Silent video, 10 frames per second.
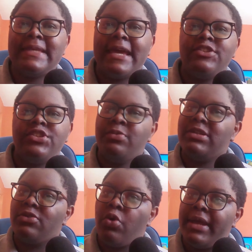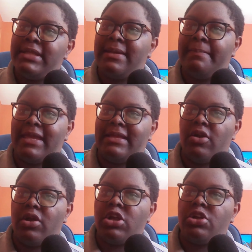said she was going to meet
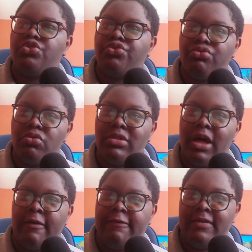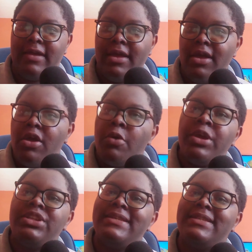her true love,
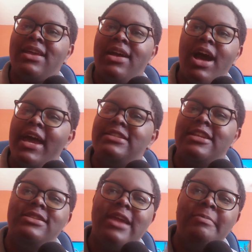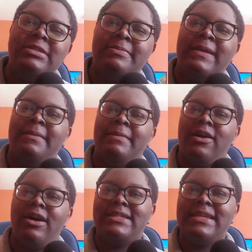which is kinda dumb to me
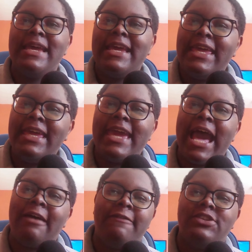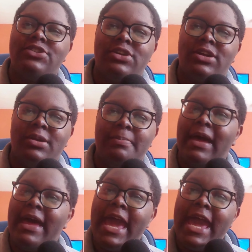because he catfished her.
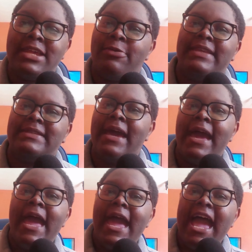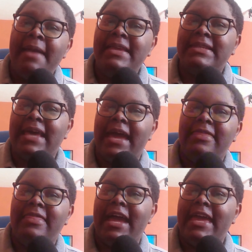But anyways, Emi
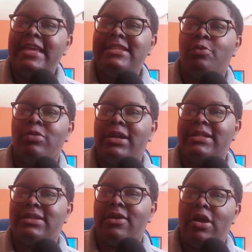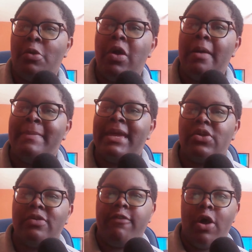said that his words are what
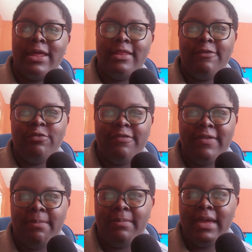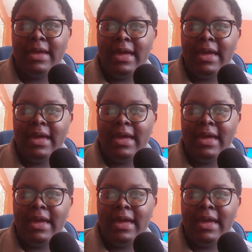made her fall in love with him.